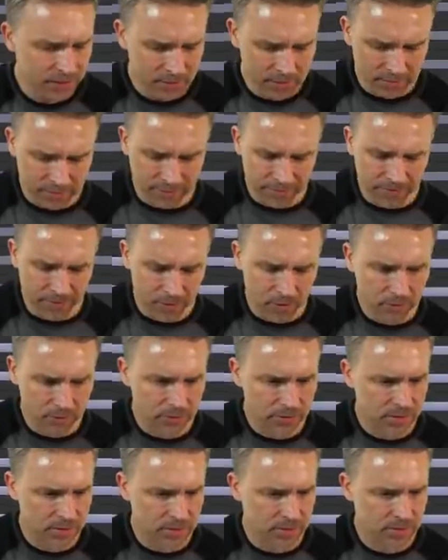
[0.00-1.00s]

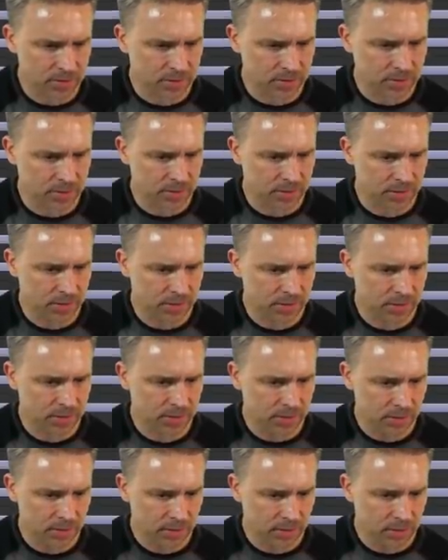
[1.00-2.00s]
folks.
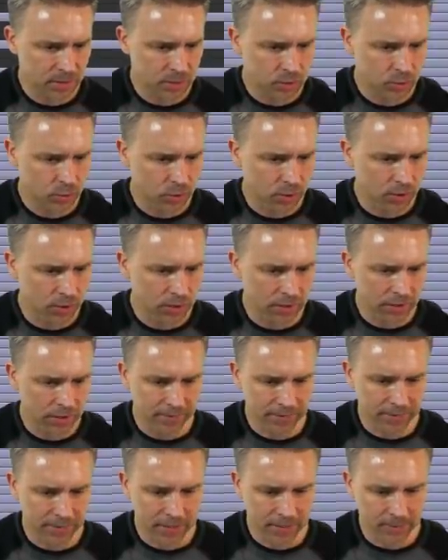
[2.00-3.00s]
Twirl
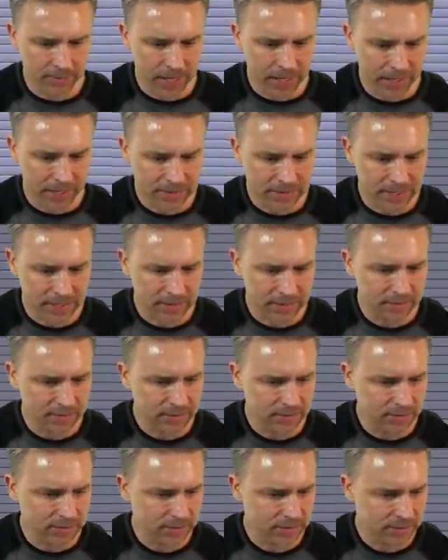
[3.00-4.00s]
everything back down.